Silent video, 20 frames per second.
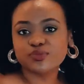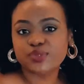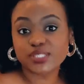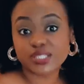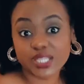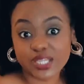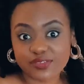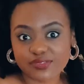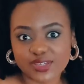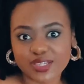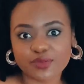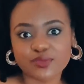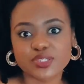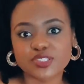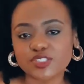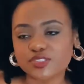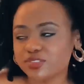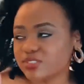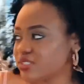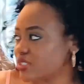We love it. We
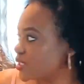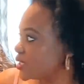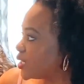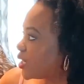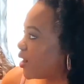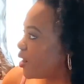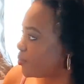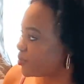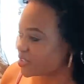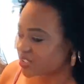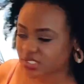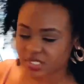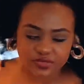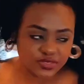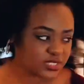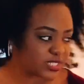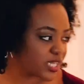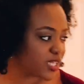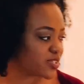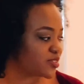use it almost
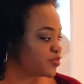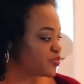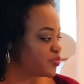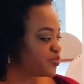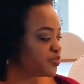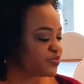every day.